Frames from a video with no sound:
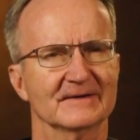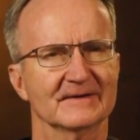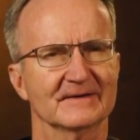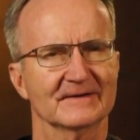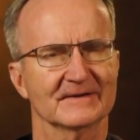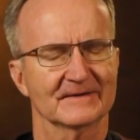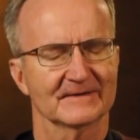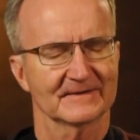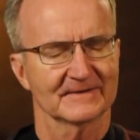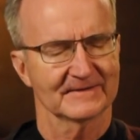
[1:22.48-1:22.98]

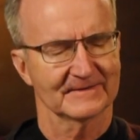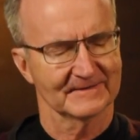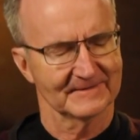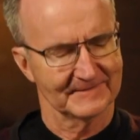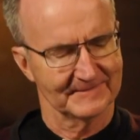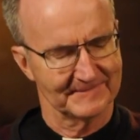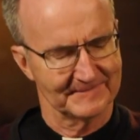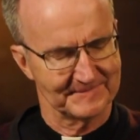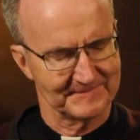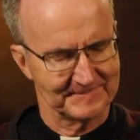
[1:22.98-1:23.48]

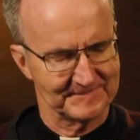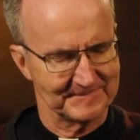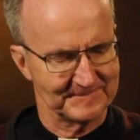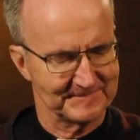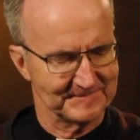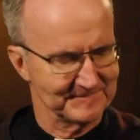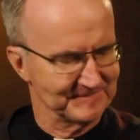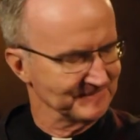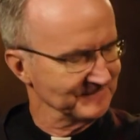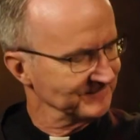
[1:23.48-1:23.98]

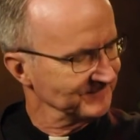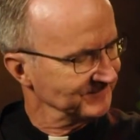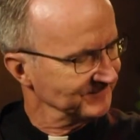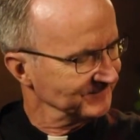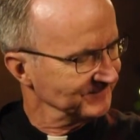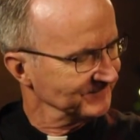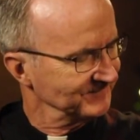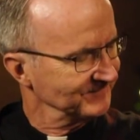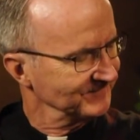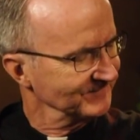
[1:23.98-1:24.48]

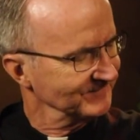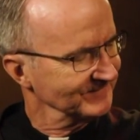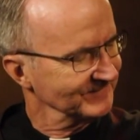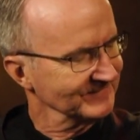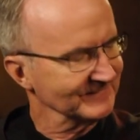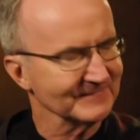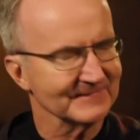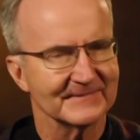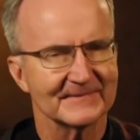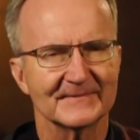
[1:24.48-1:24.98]

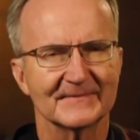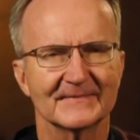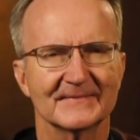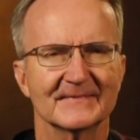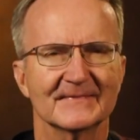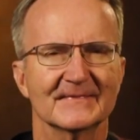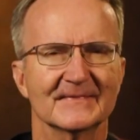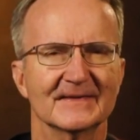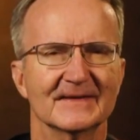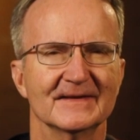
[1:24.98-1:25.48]

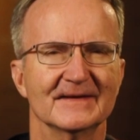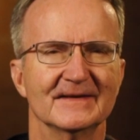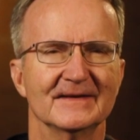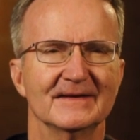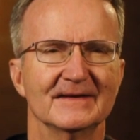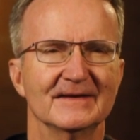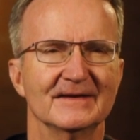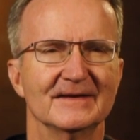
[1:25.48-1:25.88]
(no one is talking)